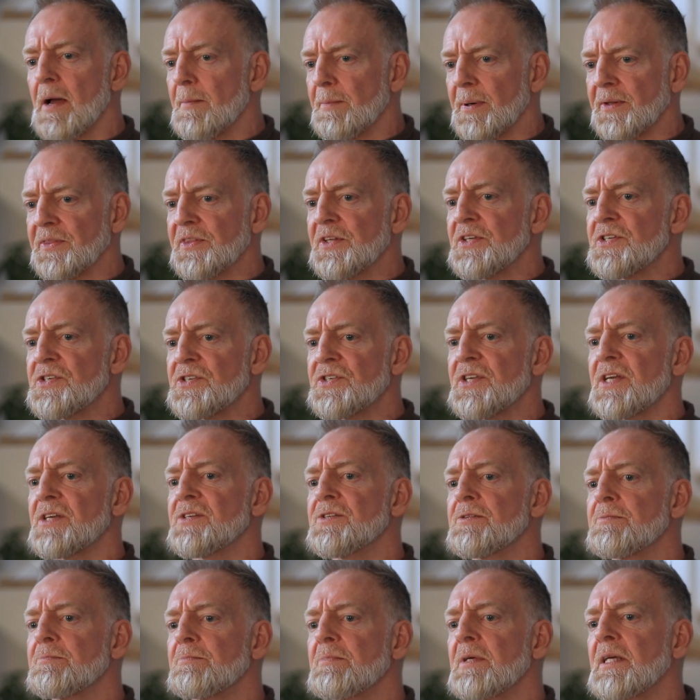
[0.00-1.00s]
But this
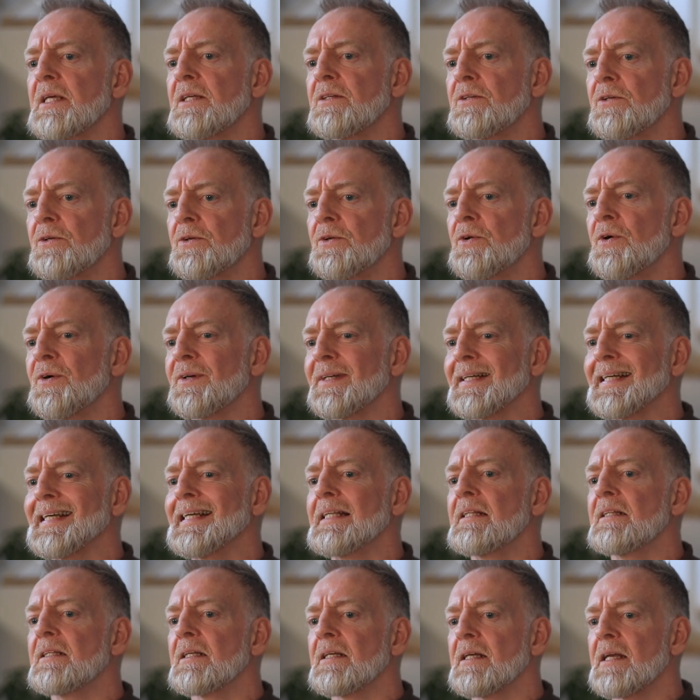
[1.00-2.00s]
doesn't mean you're not
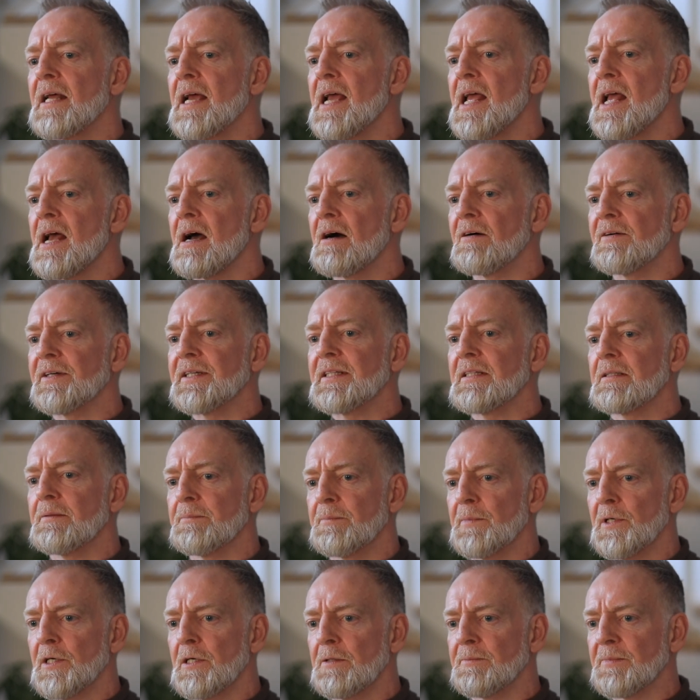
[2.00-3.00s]
in the now, in the
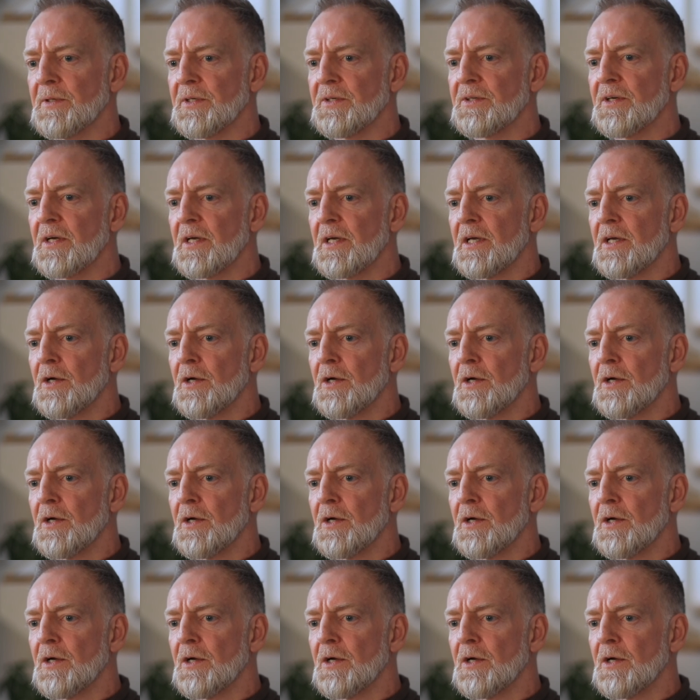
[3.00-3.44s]
moment.